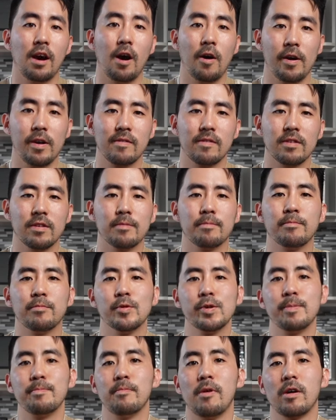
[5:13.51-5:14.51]
However,
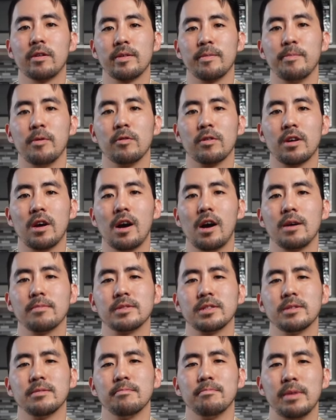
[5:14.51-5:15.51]
brewing multiple
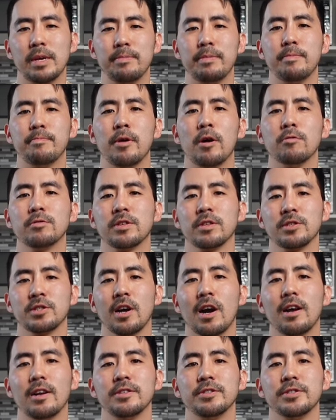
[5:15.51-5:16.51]
cups may be posed a
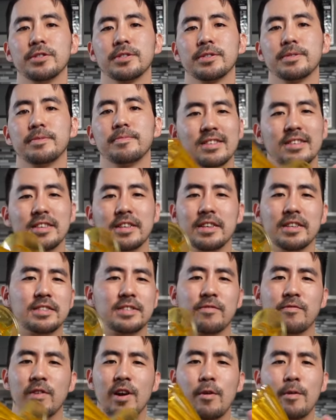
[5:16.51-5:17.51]
challenge. It is
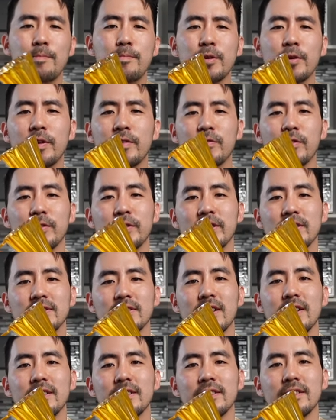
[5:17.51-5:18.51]
a very beautiful
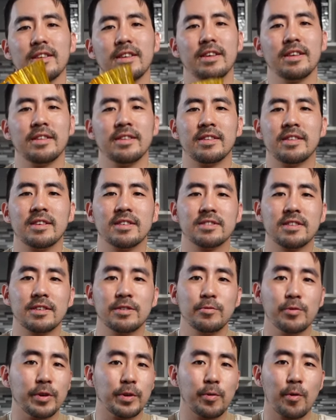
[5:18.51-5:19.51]
design and
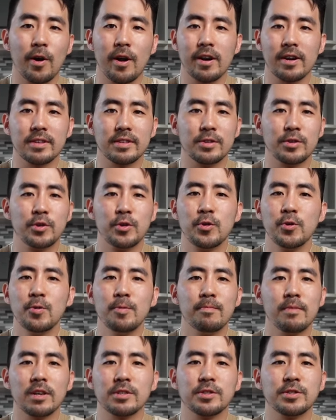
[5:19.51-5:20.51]
doesn't require too
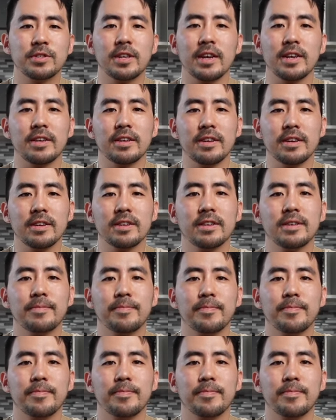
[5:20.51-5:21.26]
much technique.